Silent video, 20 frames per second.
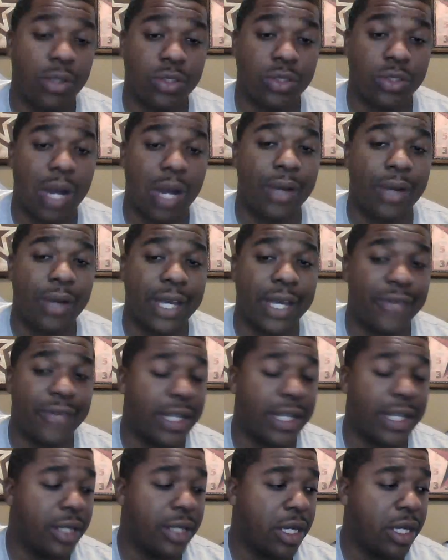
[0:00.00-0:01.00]
So I'll give
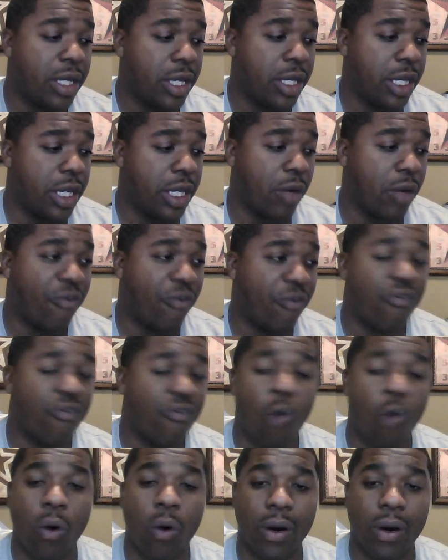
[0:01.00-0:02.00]
it,
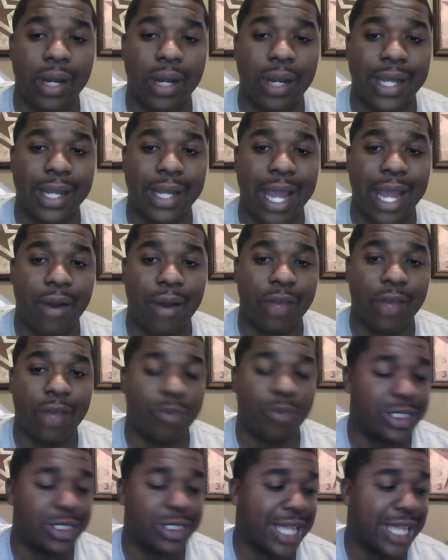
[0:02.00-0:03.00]
4 in the area
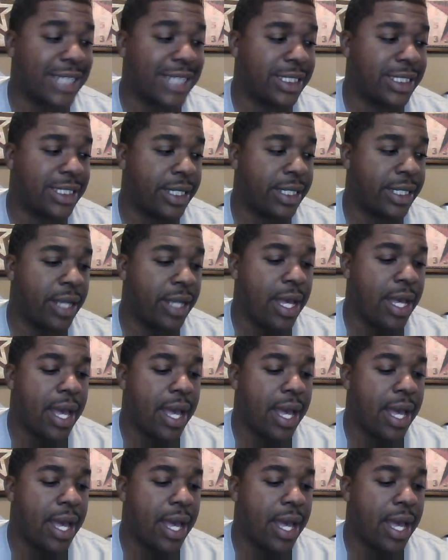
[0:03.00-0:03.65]
of projection.